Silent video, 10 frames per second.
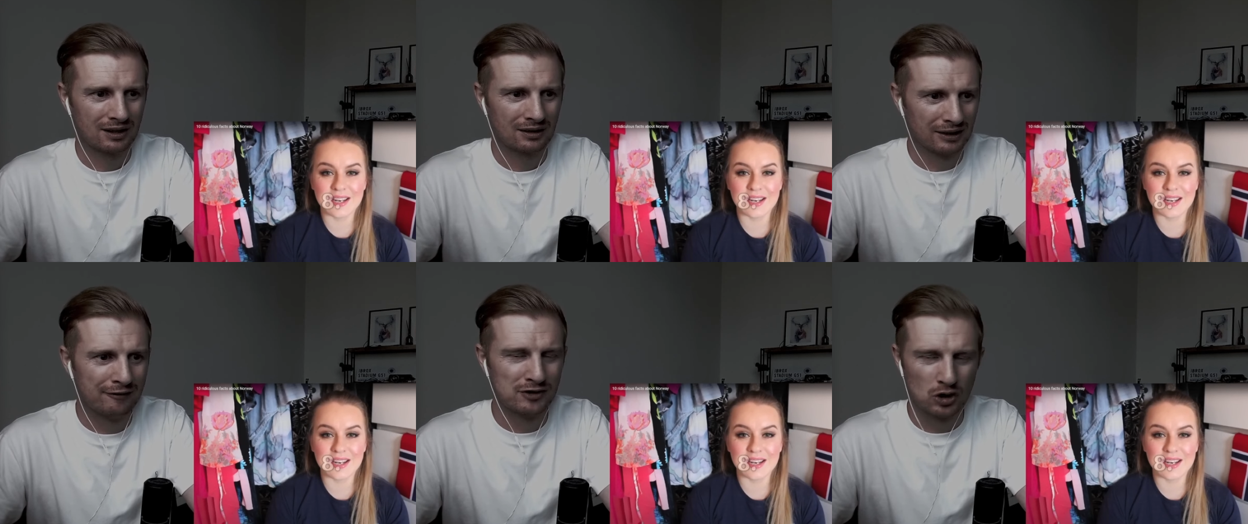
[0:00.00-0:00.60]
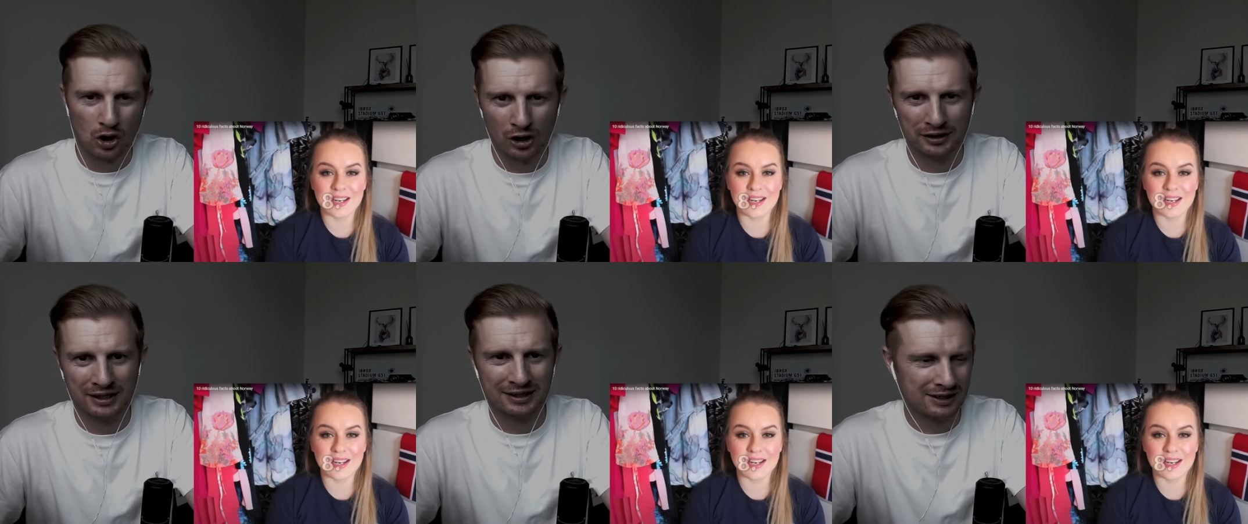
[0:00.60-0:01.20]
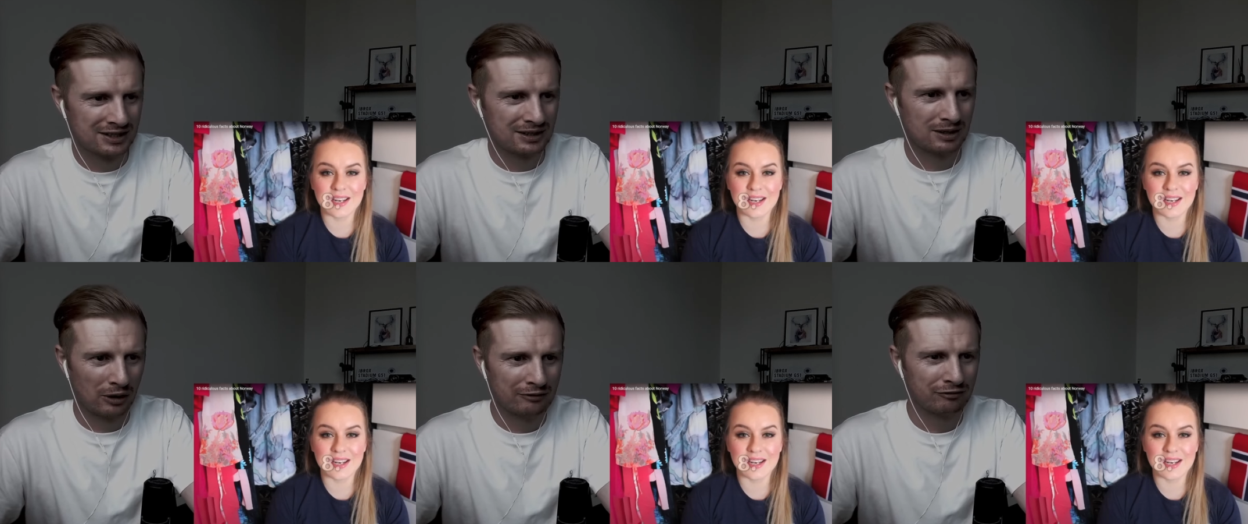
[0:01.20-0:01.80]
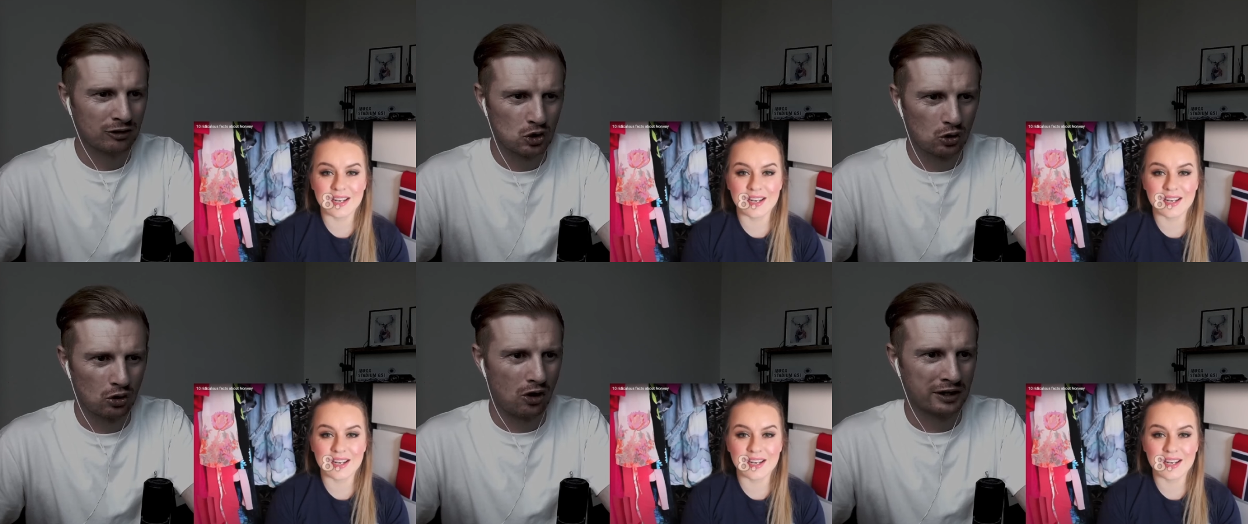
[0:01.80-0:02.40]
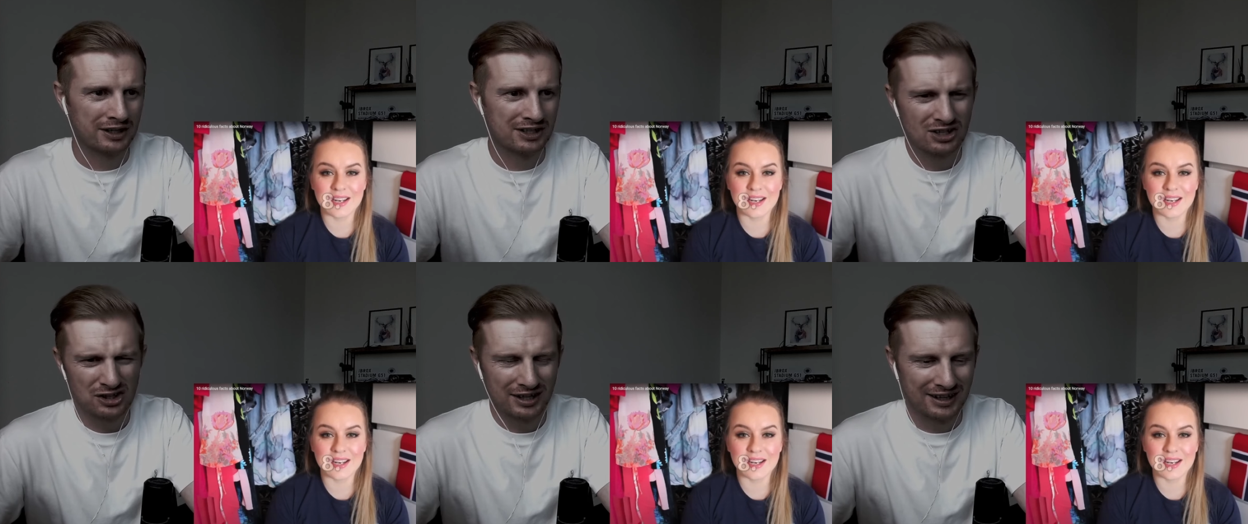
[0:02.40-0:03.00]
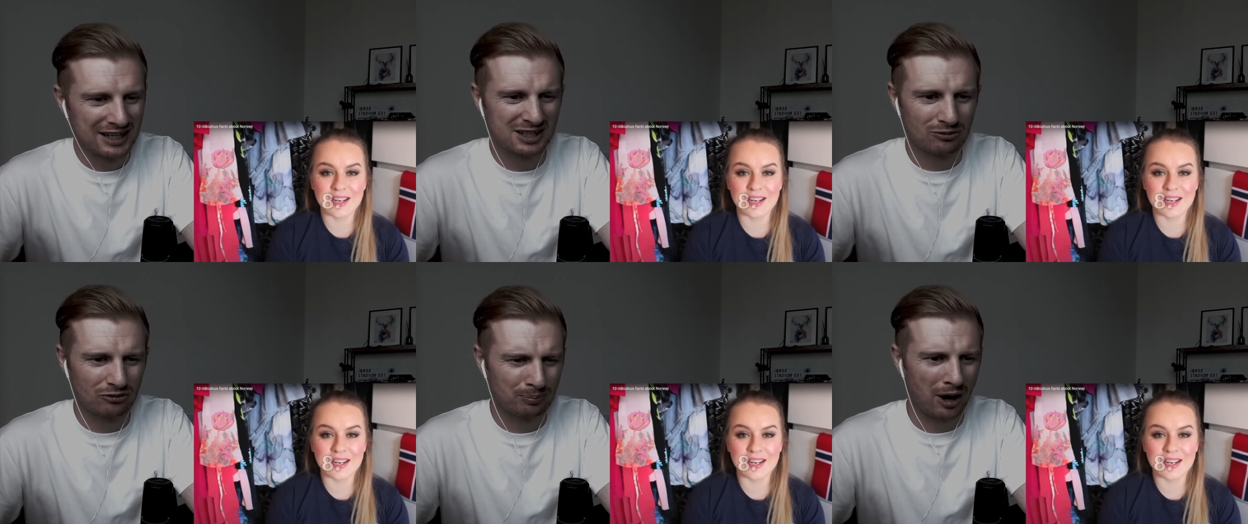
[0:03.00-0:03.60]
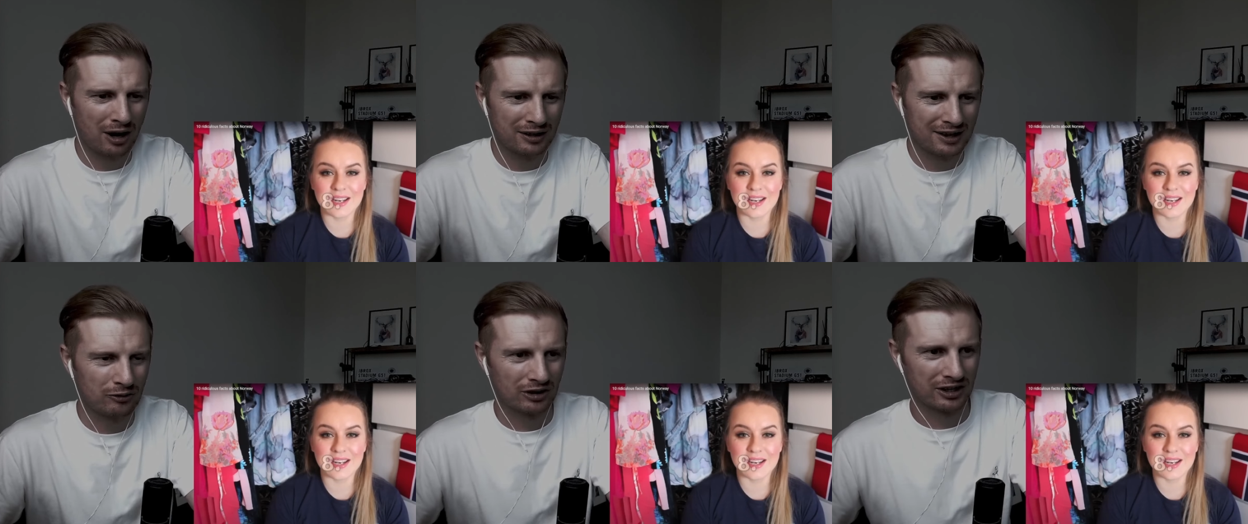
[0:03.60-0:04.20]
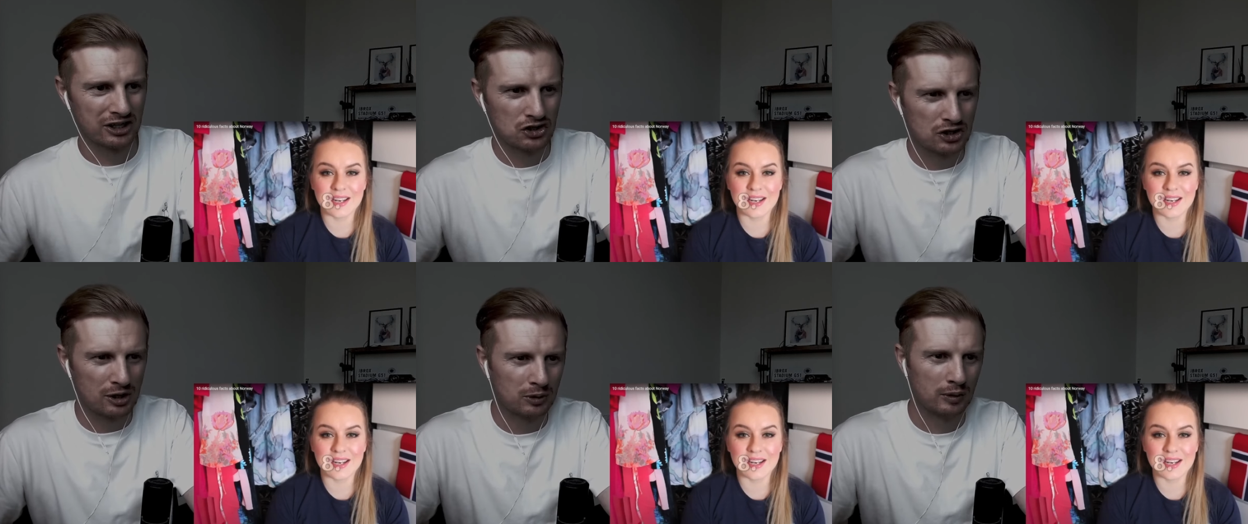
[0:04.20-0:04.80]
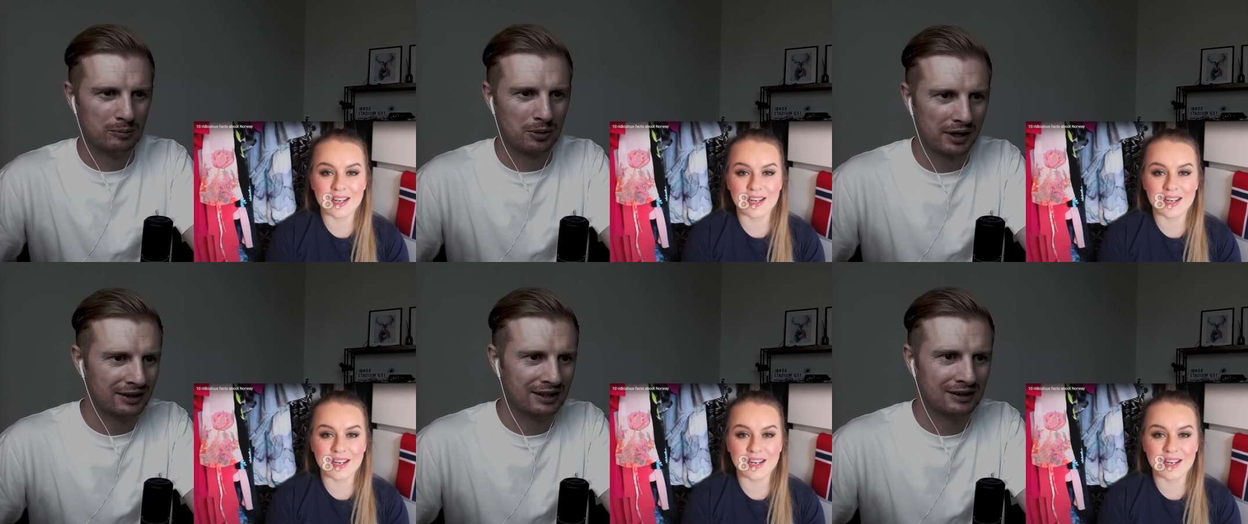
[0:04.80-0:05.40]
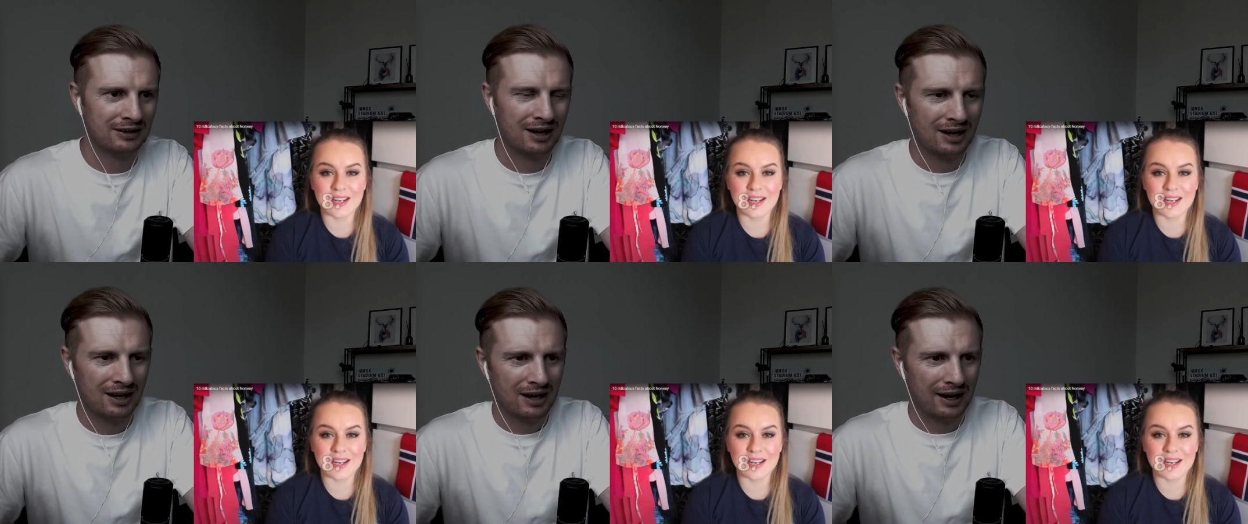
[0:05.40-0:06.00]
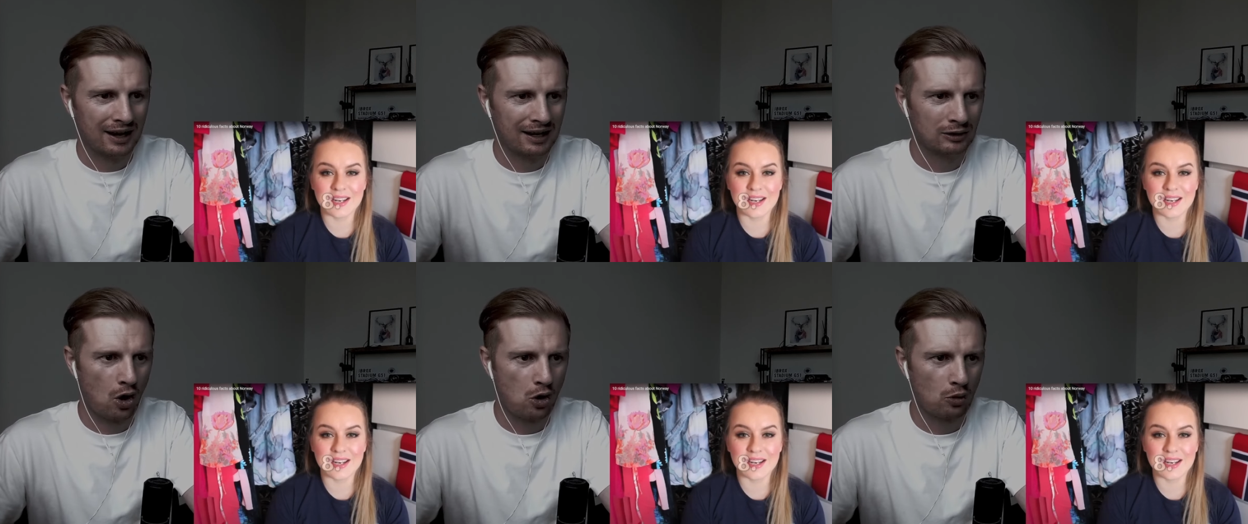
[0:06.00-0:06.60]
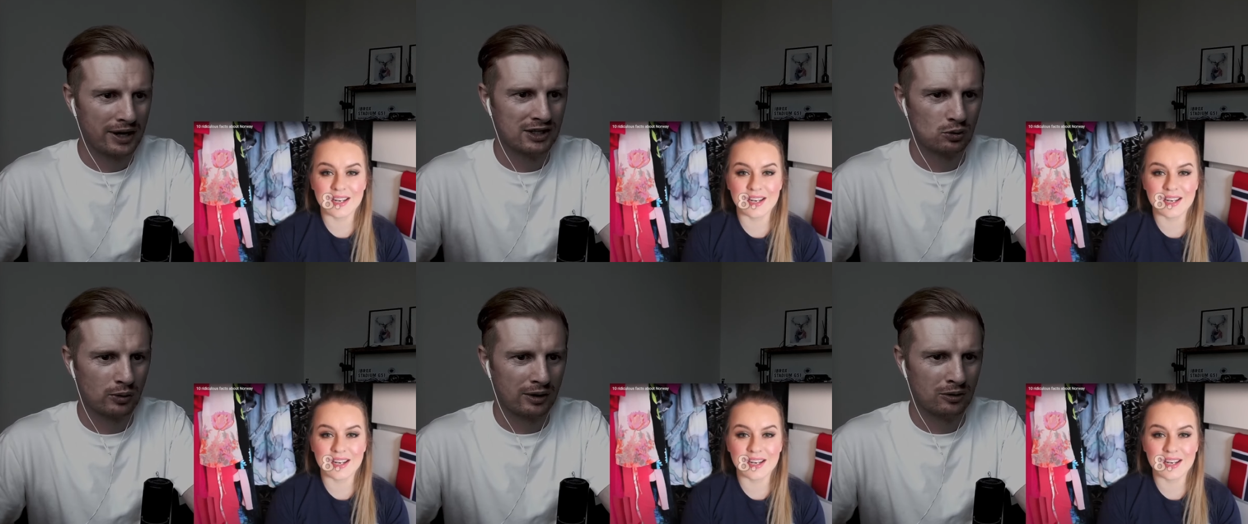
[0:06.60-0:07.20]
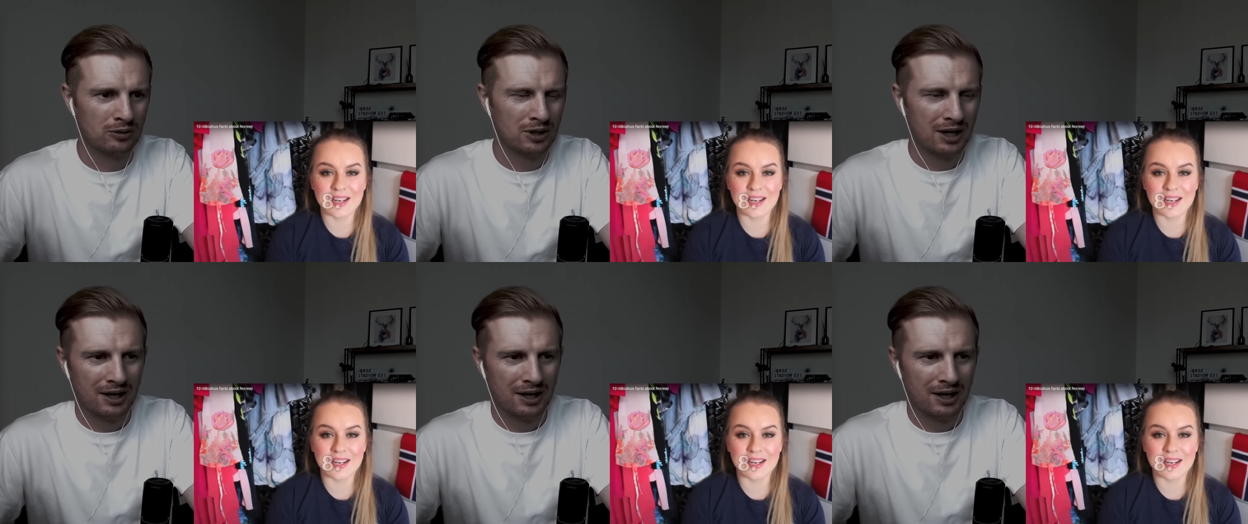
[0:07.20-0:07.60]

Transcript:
Speaker 1: lives on and has went for so long, and it's such a nice part of that relationship between Britain and Norway as well.